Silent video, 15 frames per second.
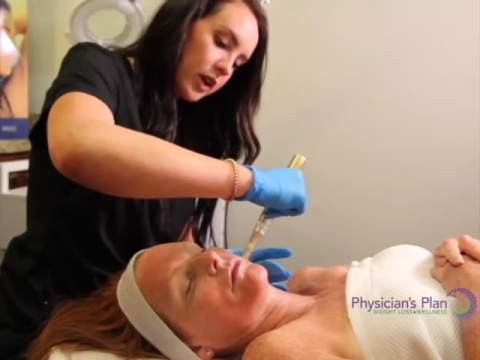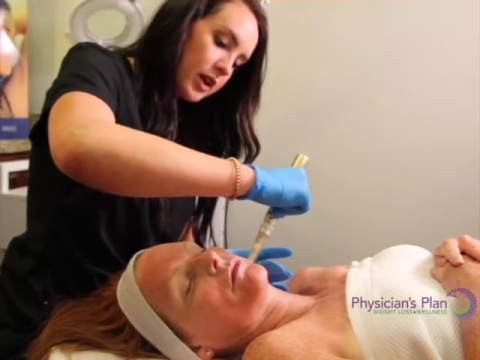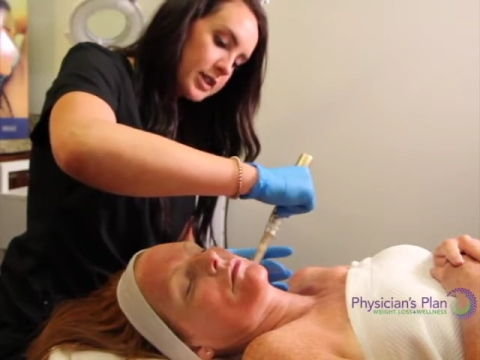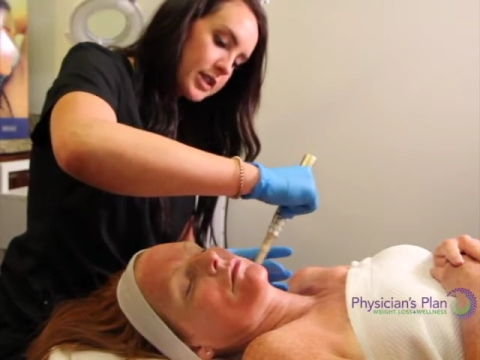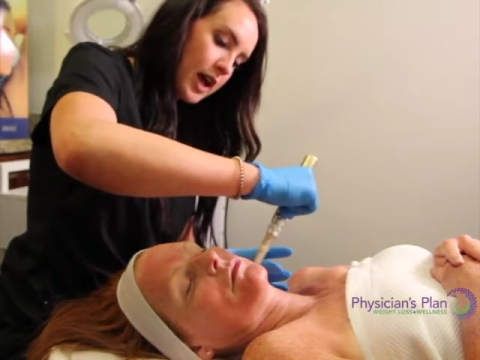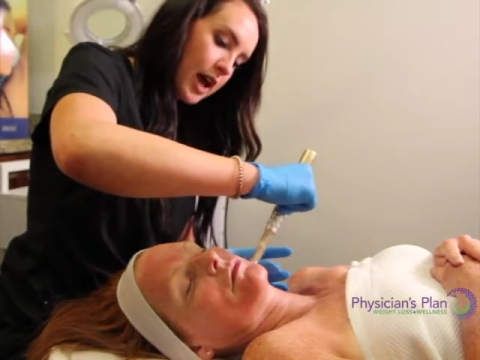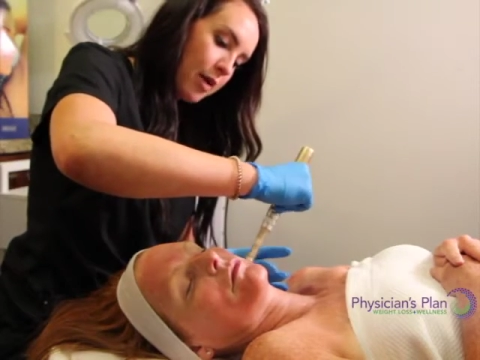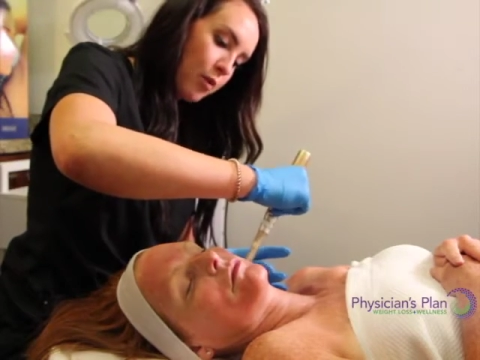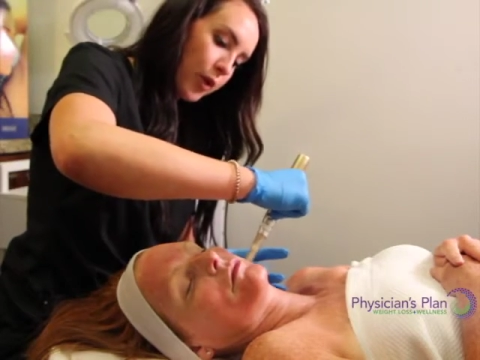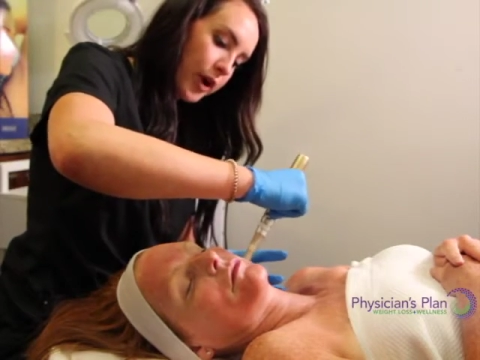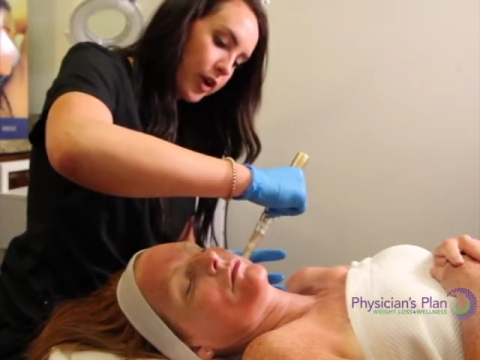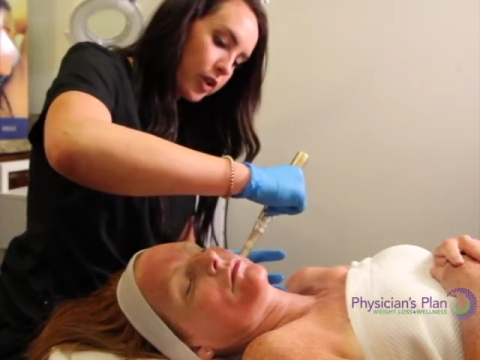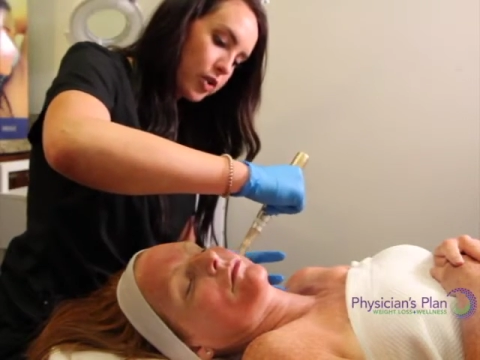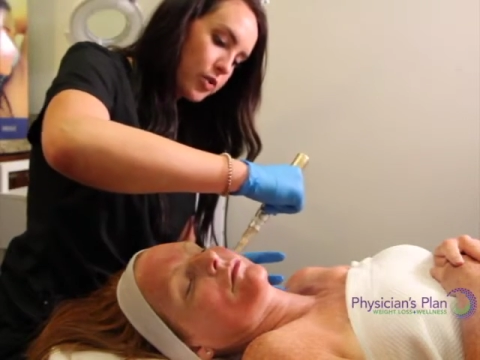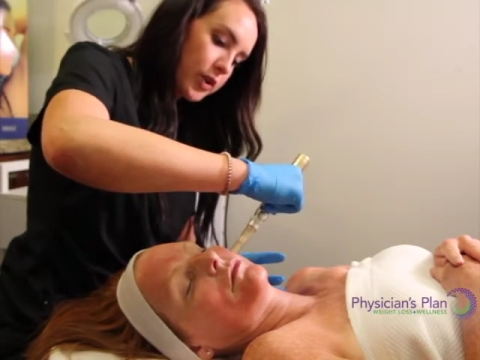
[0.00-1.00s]
a time
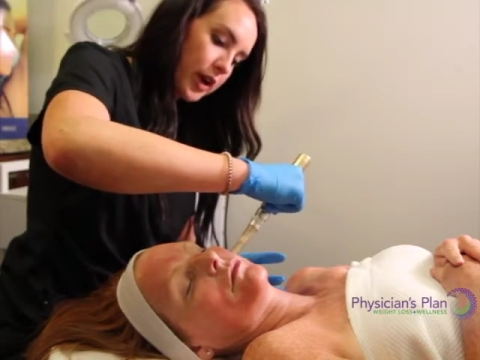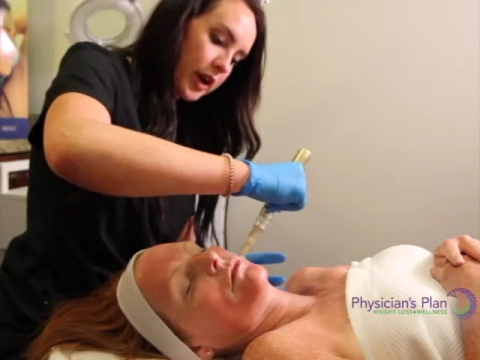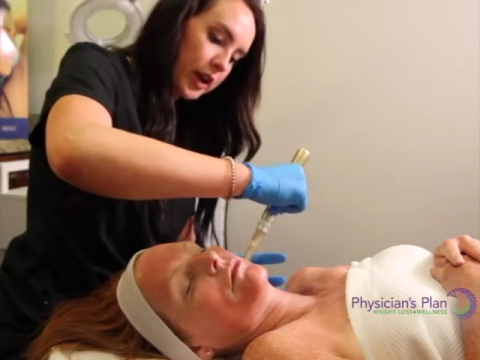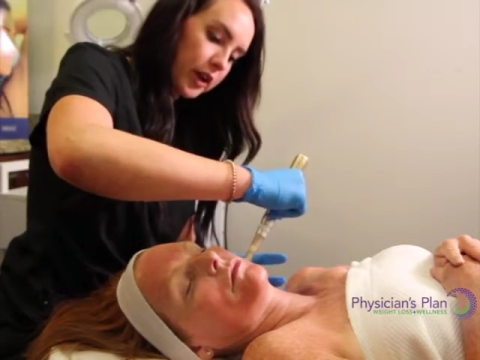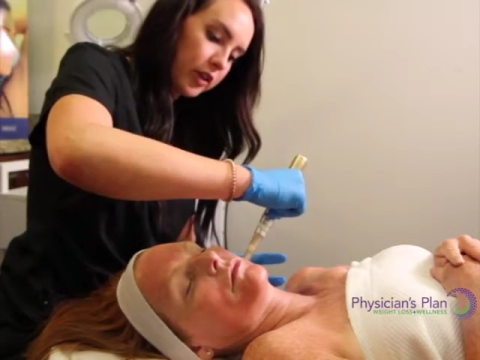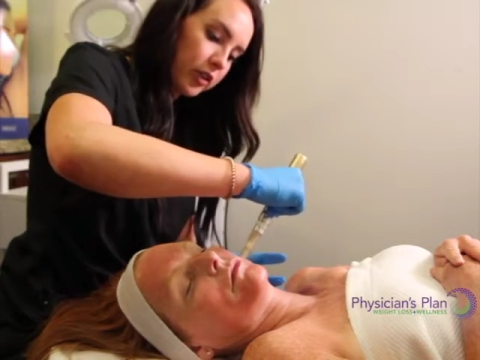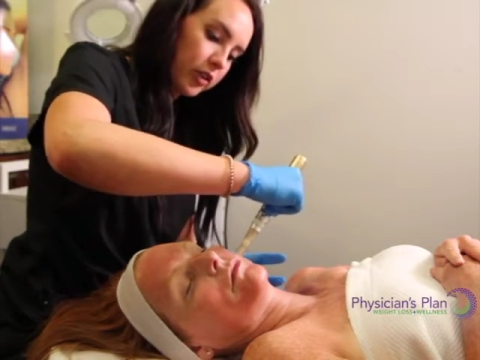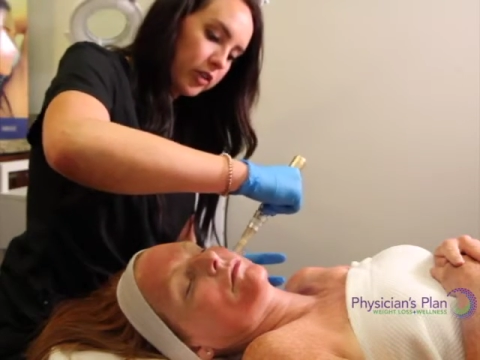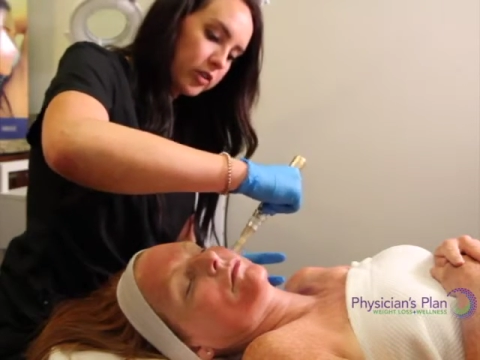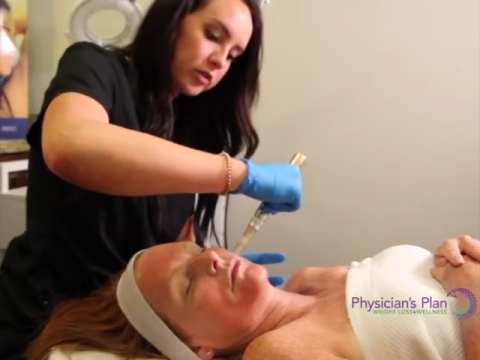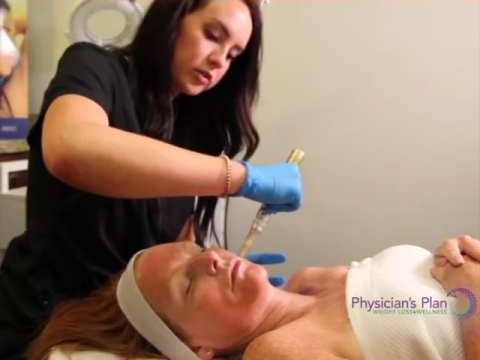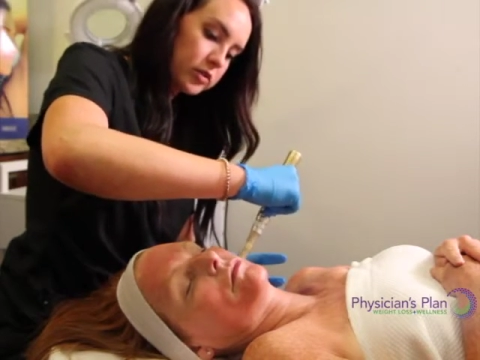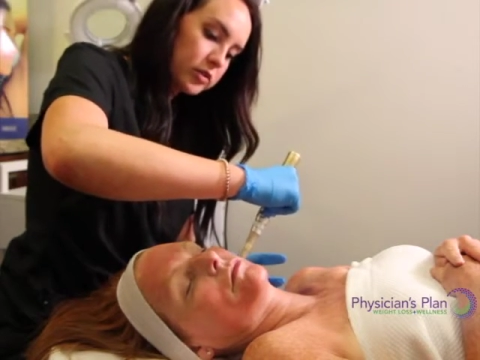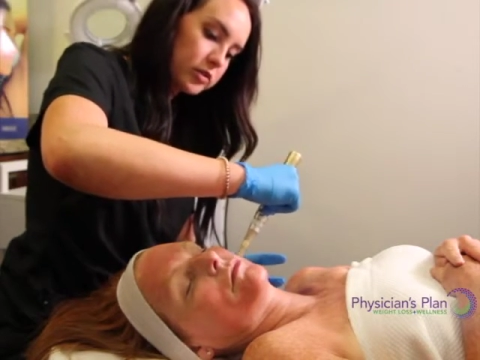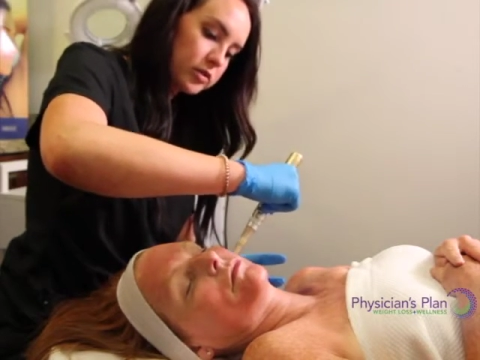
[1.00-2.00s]
where you can,
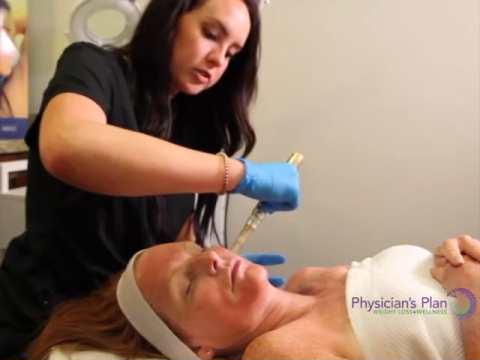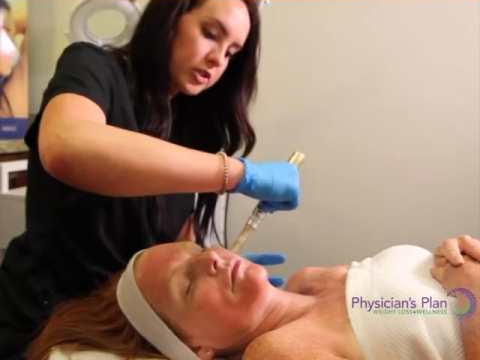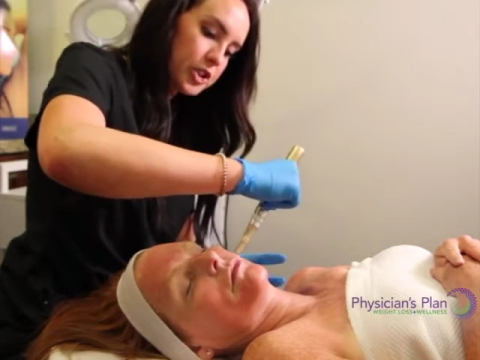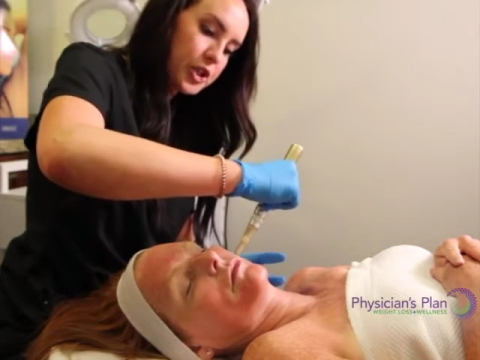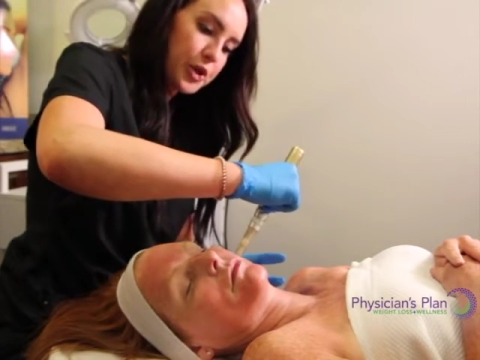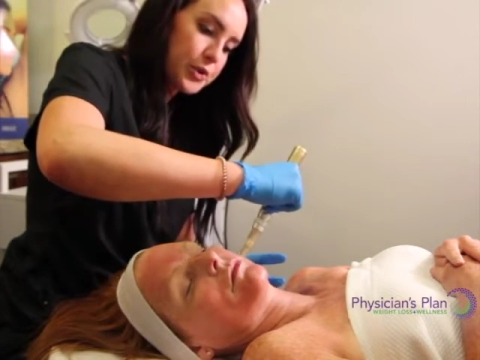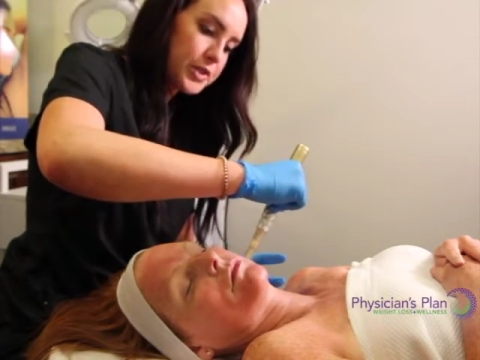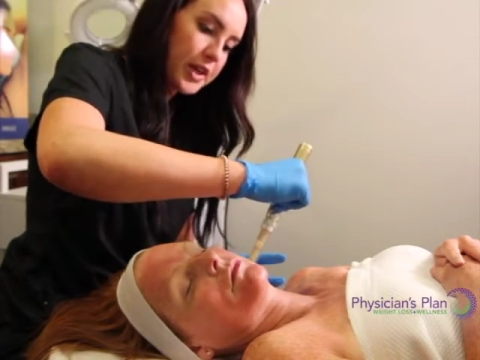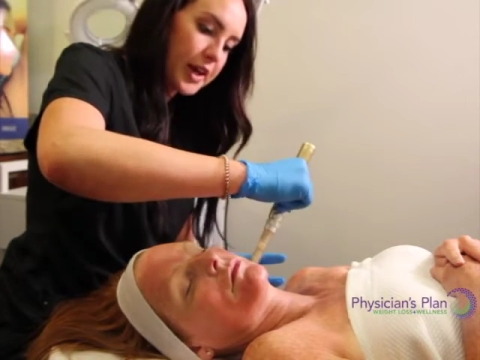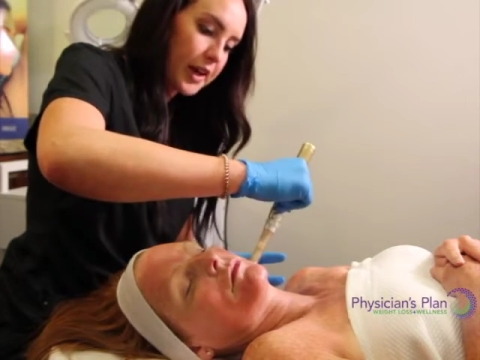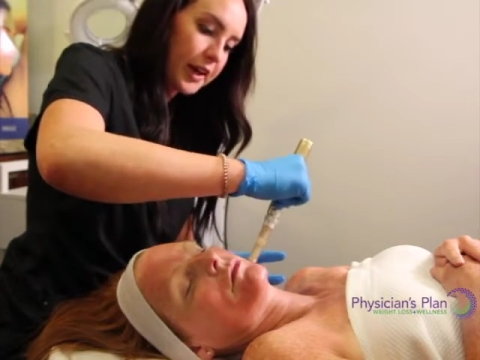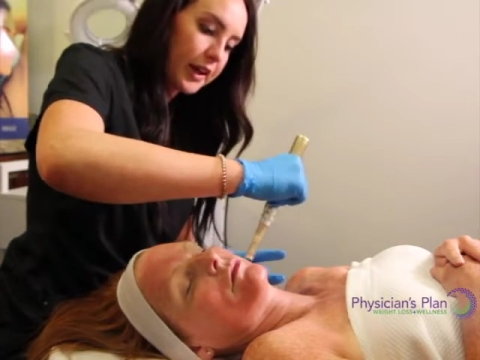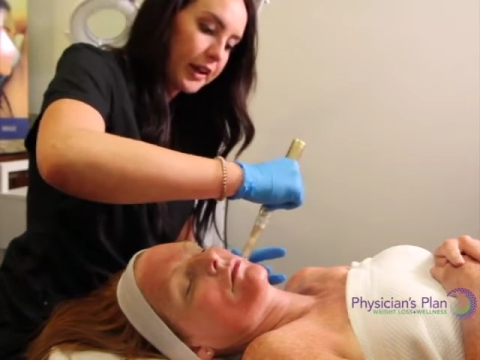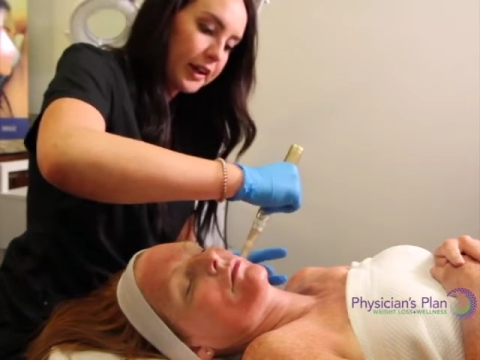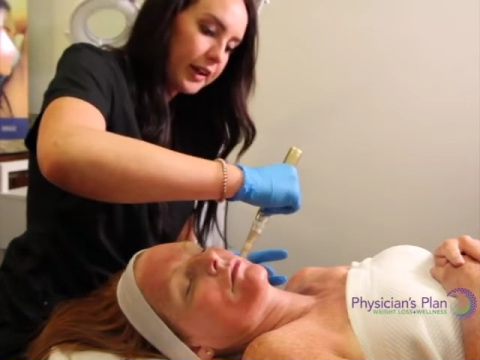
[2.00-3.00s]

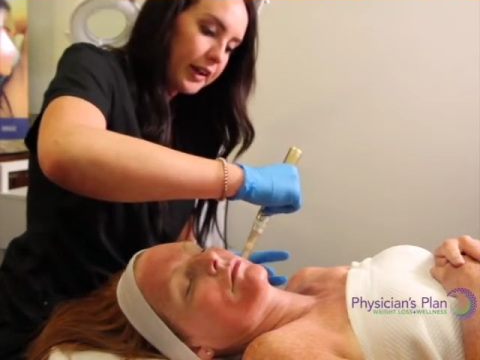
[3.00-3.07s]
say,